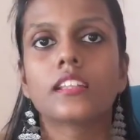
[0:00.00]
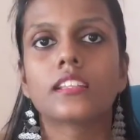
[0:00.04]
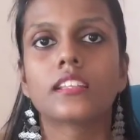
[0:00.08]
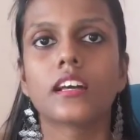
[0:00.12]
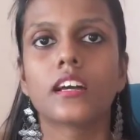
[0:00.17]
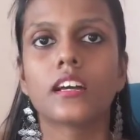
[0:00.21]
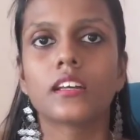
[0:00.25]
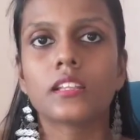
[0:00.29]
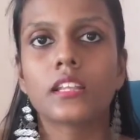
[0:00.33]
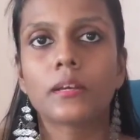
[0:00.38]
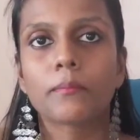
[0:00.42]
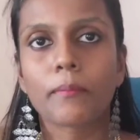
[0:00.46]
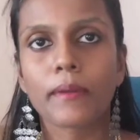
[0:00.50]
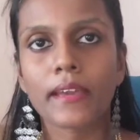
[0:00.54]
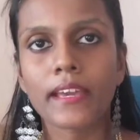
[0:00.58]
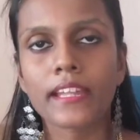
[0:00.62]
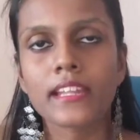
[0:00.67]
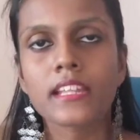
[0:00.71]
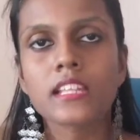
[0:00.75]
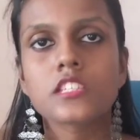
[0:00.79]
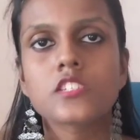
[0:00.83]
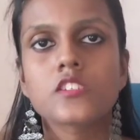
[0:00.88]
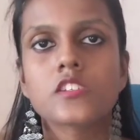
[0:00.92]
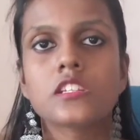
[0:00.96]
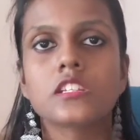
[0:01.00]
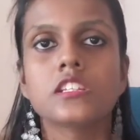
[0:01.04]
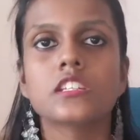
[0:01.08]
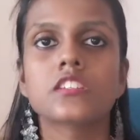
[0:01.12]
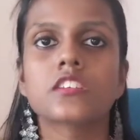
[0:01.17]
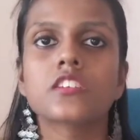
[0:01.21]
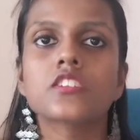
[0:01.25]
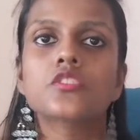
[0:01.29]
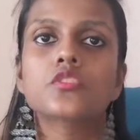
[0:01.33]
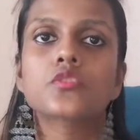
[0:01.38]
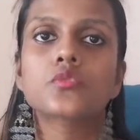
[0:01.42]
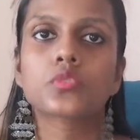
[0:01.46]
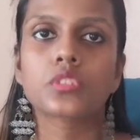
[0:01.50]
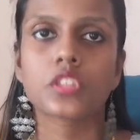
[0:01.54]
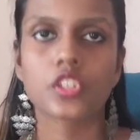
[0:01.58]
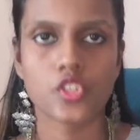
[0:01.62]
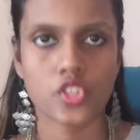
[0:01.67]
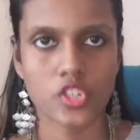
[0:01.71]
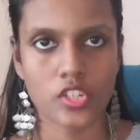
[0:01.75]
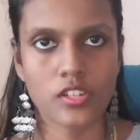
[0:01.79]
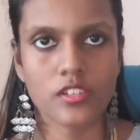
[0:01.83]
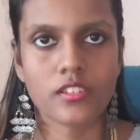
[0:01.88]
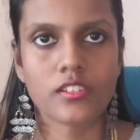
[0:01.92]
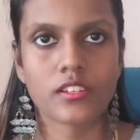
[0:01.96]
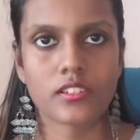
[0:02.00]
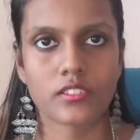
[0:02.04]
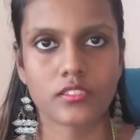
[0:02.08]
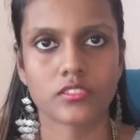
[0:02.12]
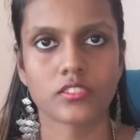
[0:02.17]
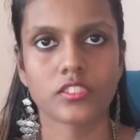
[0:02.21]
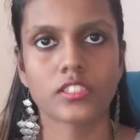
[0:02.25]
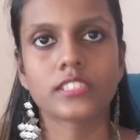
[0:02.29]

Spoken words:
the parents will listen to the children.